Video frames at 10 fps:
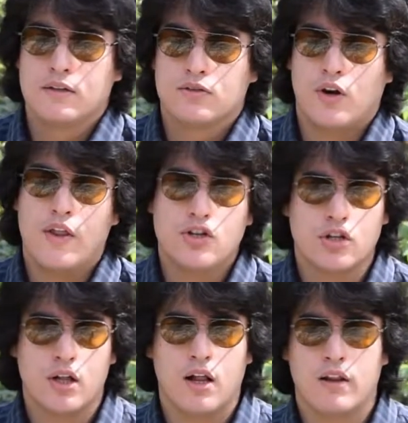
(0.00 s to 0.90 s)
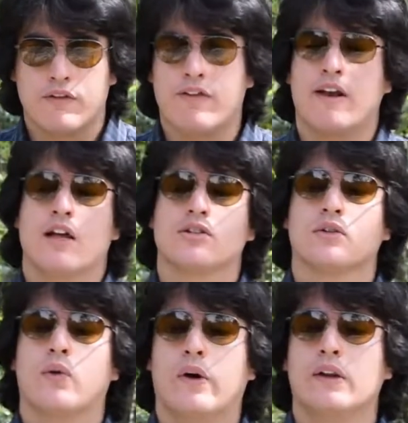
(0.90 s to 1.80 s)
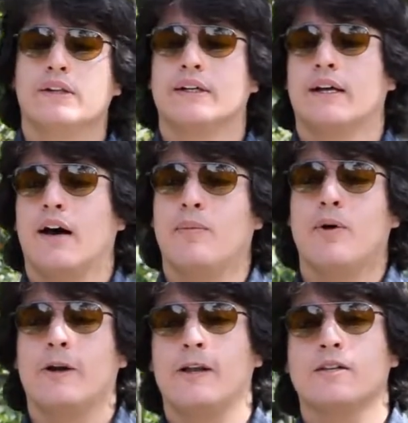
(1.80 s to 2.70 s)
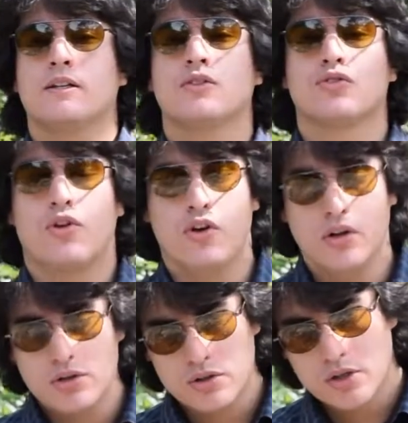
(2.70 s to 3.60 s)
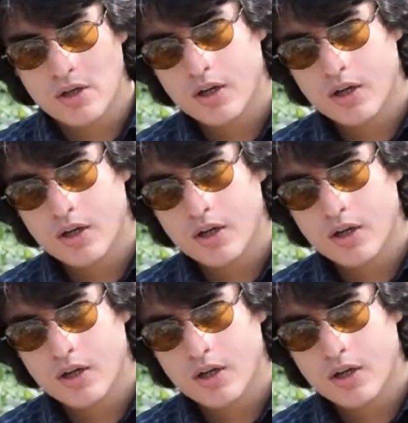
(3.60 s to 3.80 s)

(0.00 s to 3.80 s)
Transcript: traditional financial world, how money is introduced